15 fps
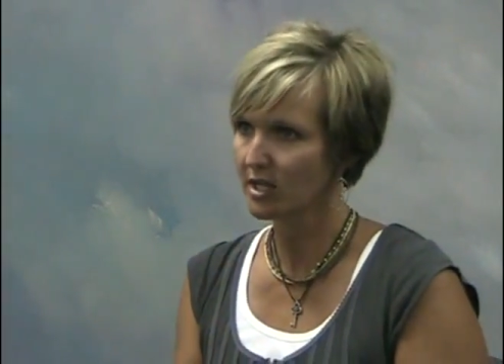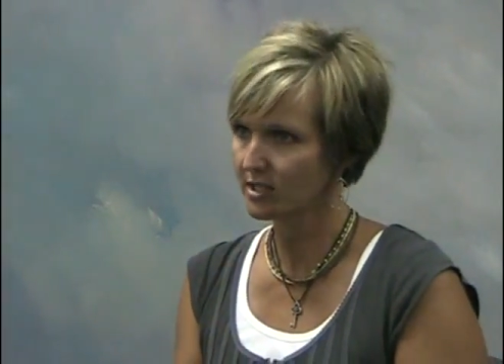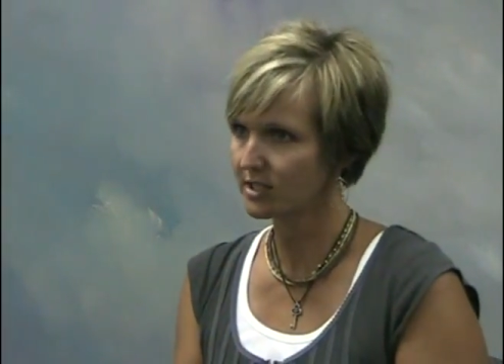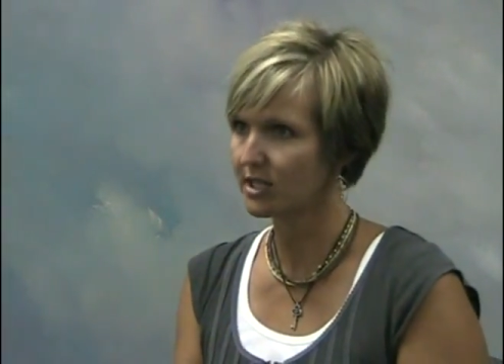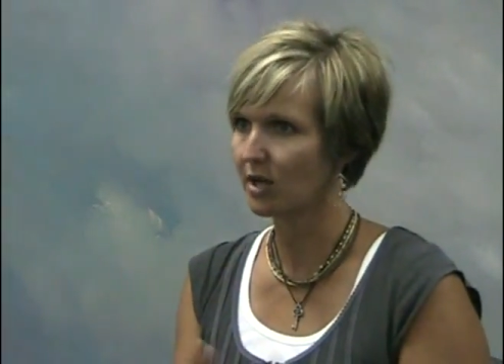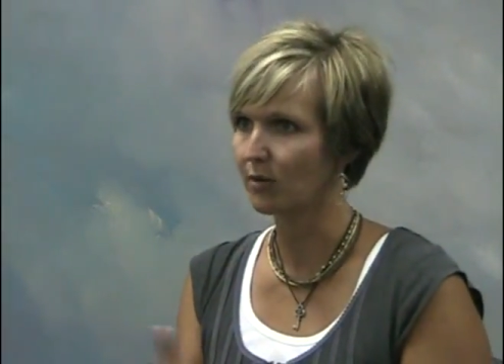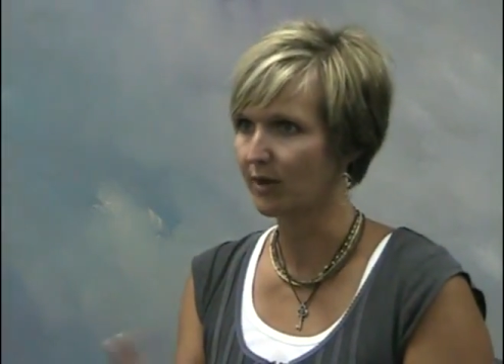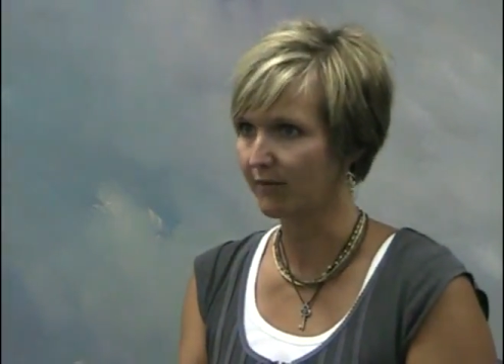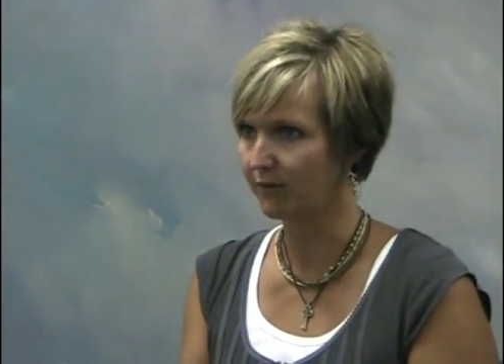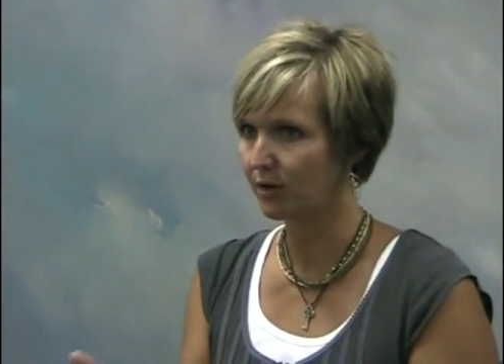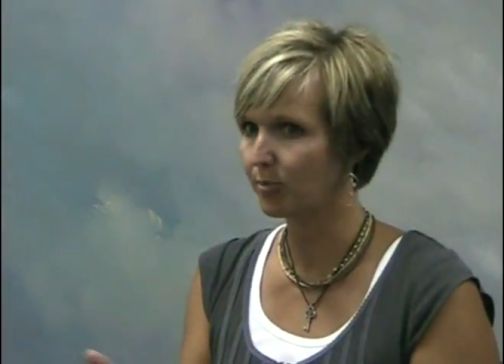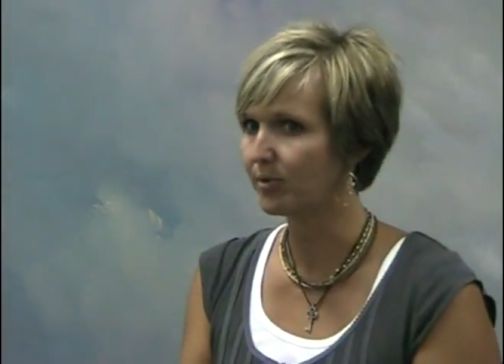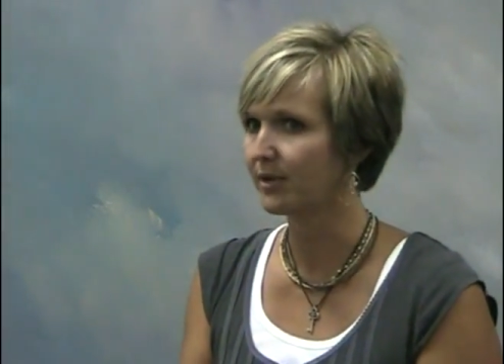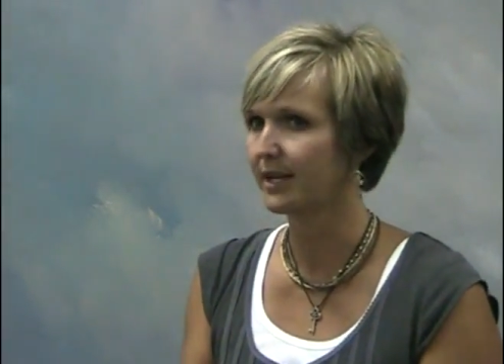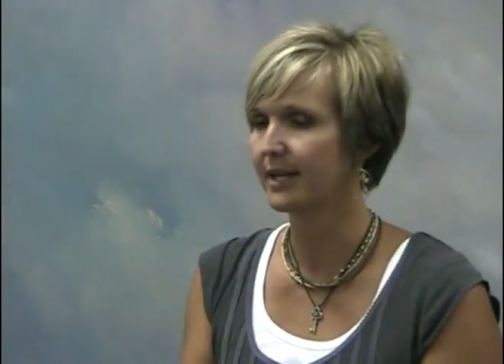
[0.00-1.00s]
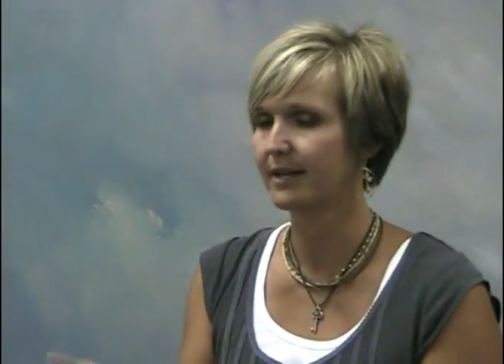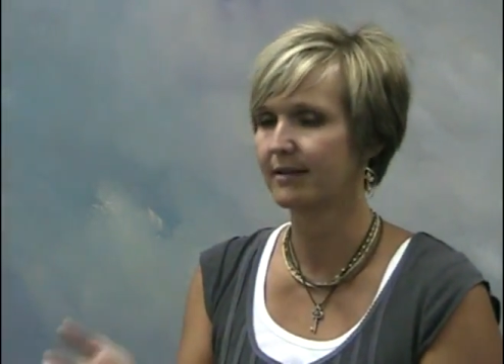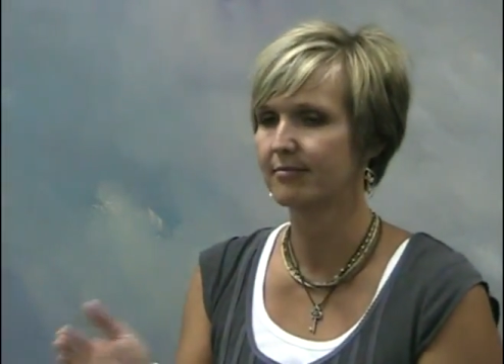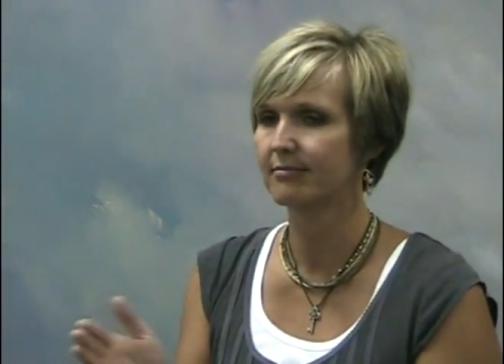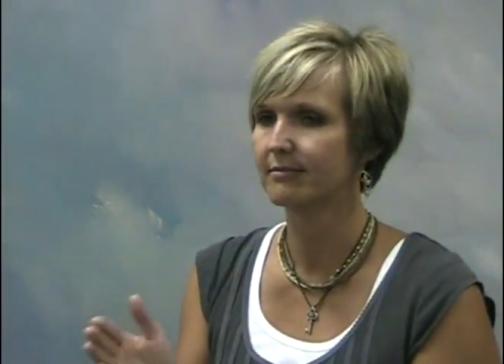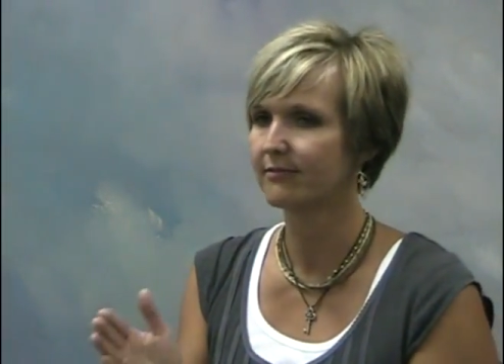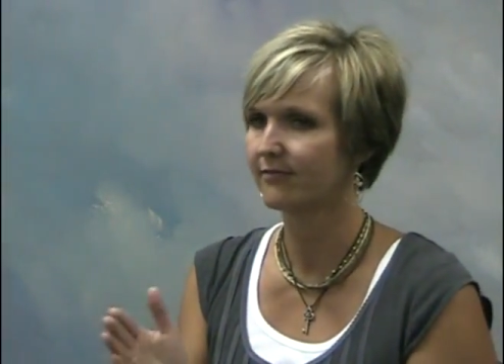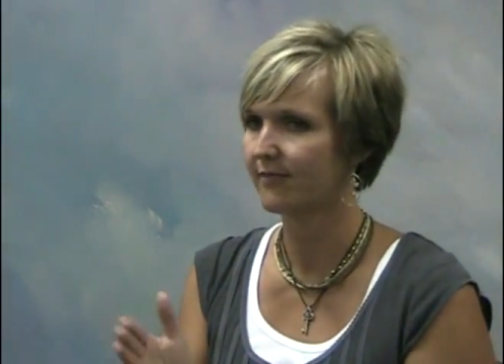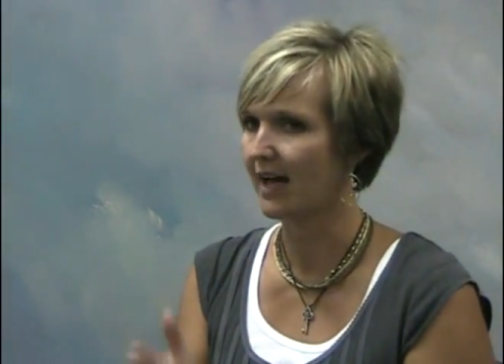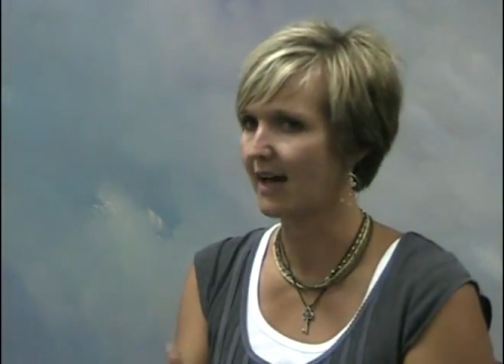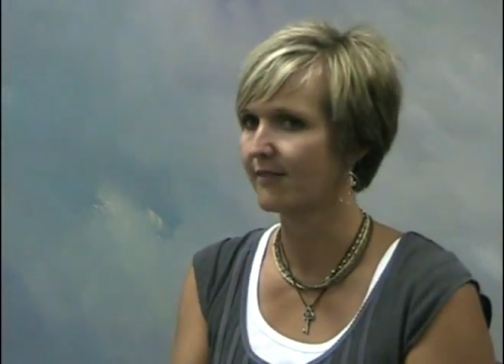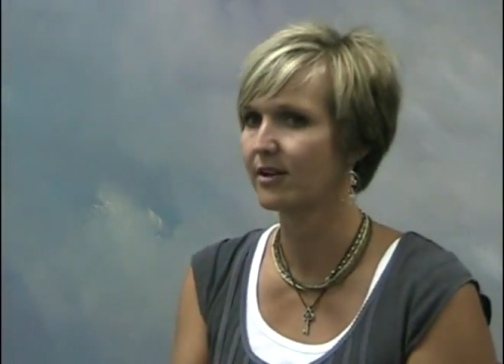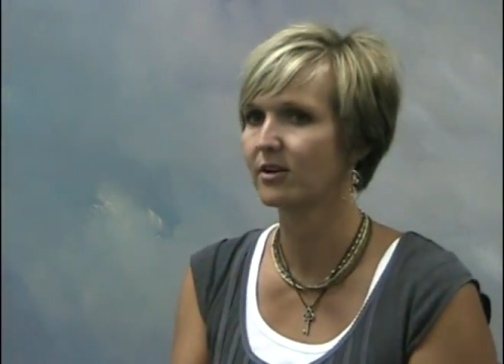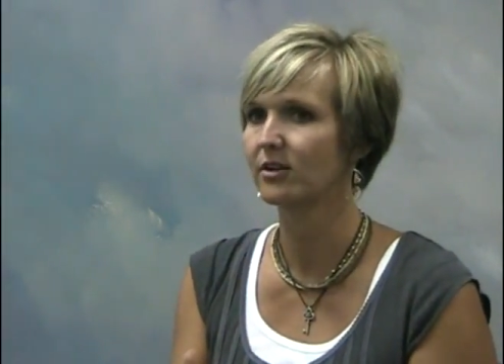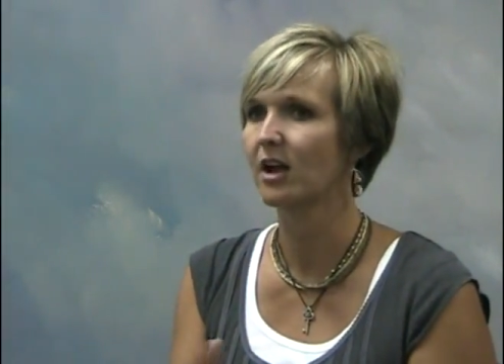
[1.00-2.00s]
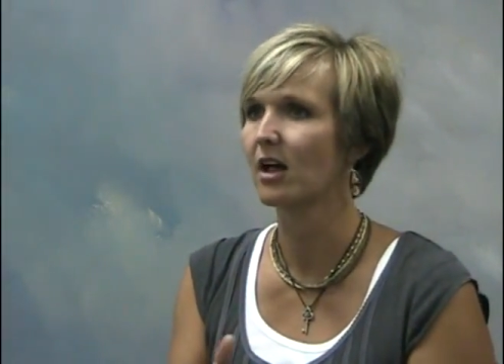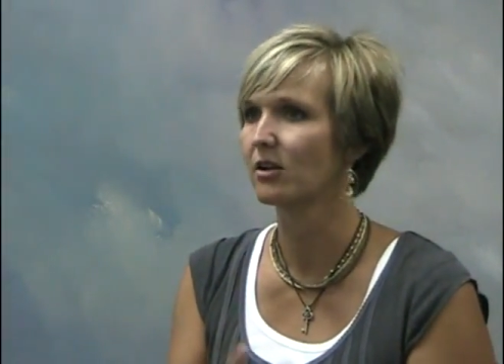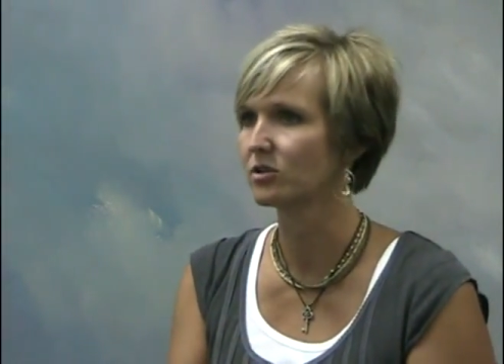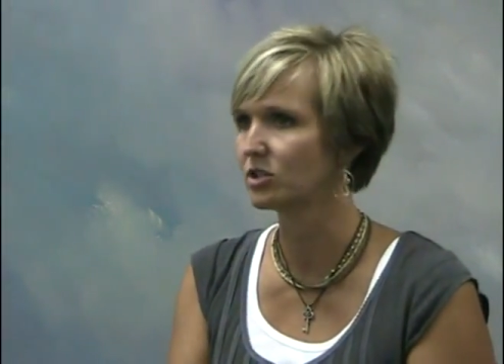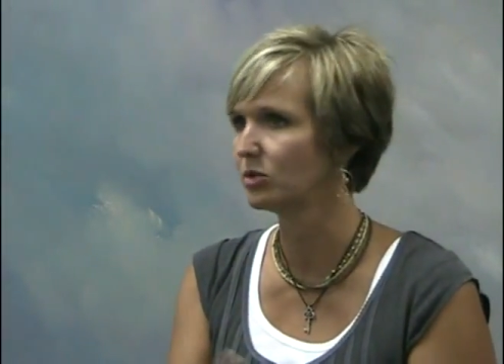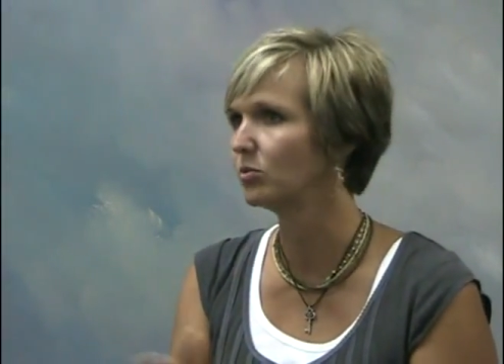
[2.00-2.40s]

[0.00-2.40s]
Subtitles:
so if you put in $500,